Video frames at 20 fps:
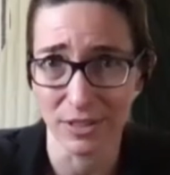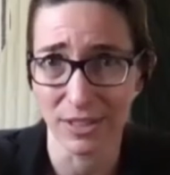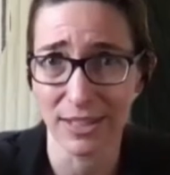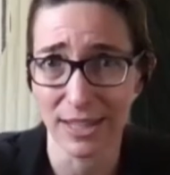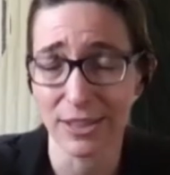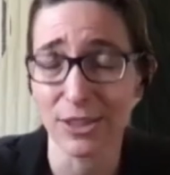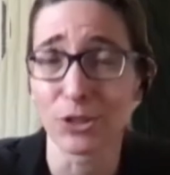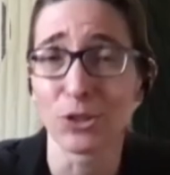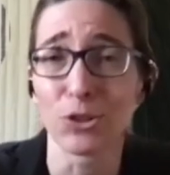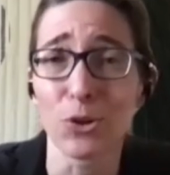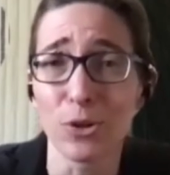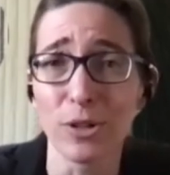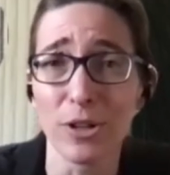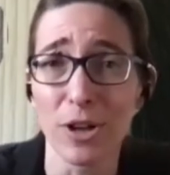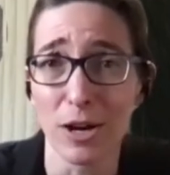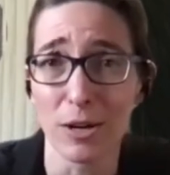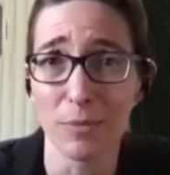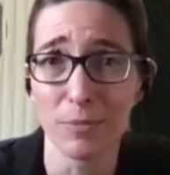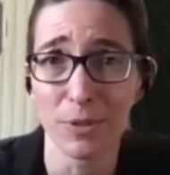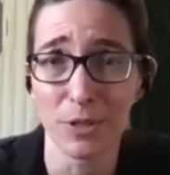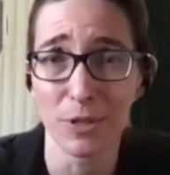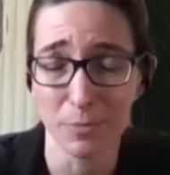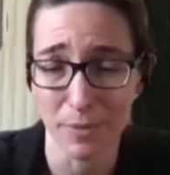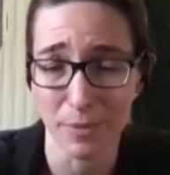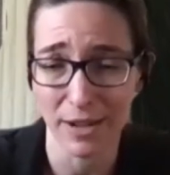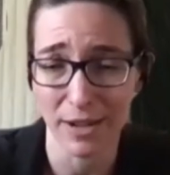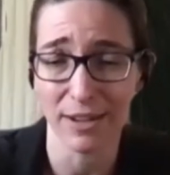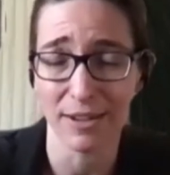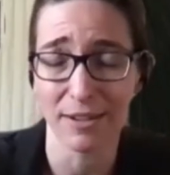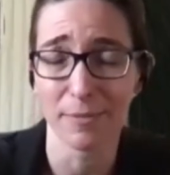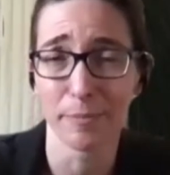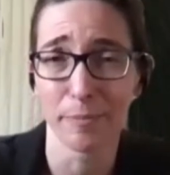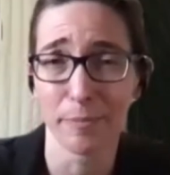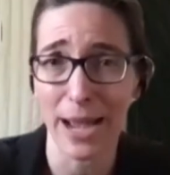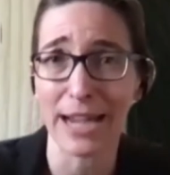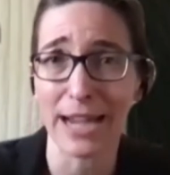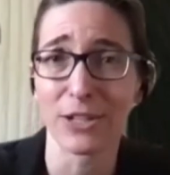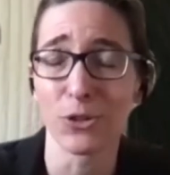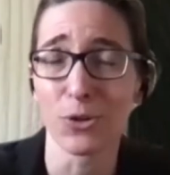get the doorknob to my back